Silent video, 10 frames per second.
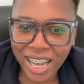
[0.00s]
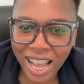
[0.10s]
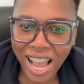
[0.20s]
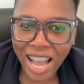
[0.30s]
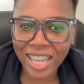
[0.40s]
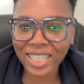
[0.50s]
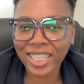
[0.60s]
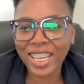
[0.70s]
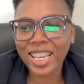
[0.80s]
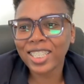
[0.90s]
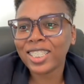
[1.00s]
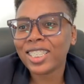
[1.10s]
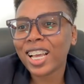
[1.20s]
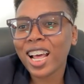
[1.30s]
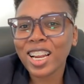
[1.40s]
and it's
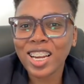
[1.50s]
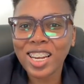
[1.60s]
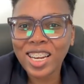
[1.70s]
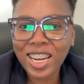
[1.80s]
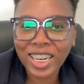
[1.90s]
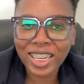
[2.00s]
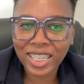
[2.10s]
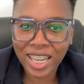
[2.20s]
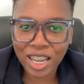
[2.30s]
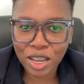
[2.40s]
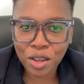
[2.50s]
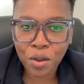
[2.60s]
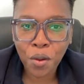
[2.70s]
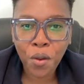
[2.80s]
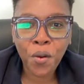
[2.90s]
another
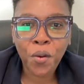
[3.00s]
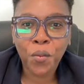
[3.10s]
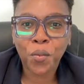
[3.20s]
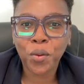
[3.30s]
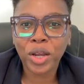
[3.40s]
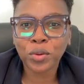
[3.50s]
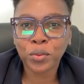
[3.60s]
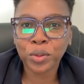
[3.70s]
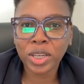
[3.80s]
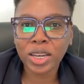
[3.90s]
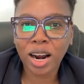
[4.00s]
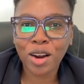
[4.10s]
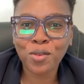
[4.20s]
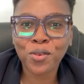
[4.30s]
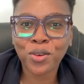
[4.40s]
day when we
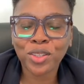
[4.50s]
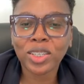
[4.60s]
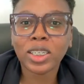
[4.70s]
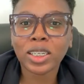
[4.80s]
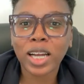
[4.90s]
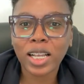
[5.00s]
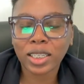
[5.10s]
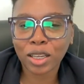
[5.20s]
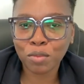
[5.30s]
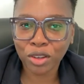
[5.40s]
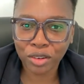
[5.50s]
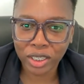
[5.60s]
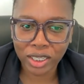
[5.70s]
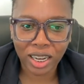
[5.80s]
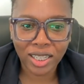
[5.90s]
are going to chat
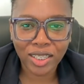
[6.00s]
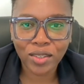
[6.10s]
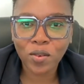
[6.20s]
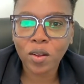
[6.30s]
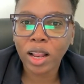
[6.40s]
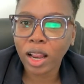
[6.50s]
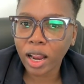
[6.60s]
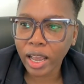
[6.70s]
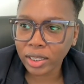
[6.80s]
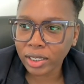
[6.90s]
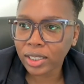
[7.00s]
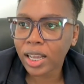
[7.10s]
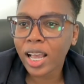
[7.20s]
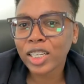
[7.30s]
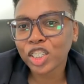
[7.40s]
immigration. So let's
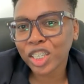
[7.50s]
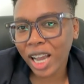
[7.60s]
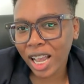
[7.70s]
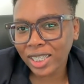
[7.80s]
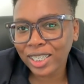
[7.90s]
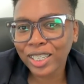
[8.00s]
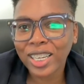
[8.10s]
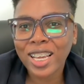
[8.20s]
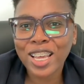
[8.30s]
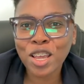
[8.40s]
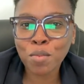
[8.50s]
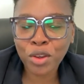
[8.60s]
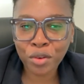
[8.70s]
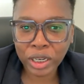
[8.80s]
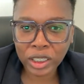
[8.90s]
chat
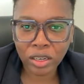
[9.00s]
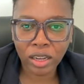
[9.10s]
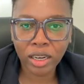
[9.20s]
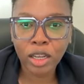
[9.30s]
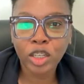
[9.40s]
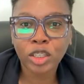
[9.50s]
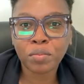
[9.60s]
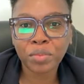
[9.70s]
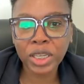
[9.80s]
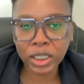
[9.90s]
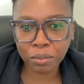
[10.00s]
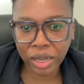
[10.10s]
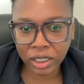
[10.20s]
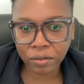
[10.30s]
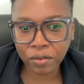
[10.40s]
immigration. To be
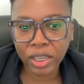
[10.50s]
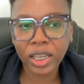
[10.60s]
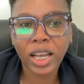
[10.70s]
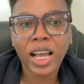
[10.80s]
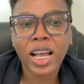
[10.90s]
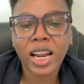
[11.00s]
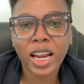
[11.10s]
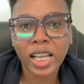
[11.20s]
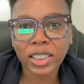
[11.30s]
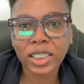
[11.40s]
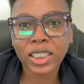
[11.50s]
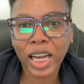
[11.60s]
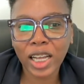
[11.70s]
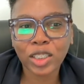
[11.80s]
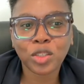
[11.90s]
specific, let's
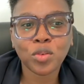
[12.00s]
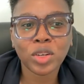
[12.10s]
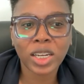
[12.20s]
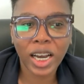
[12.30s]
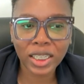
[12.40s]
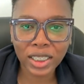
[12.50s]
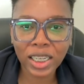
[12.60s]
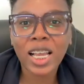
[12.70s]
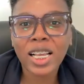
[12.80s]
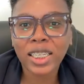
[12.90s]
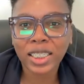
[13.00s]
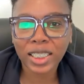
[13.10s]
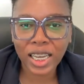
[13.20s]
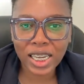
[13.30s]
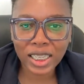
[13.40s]
chat United
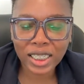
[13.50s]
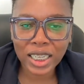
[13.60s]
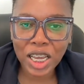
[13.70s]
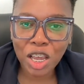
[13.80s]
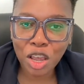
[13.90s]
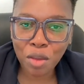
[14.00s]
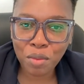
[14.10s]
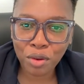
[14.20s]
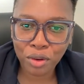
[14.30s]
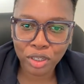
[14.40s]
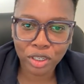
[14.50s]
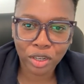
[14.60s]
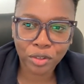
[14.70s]
States immigration.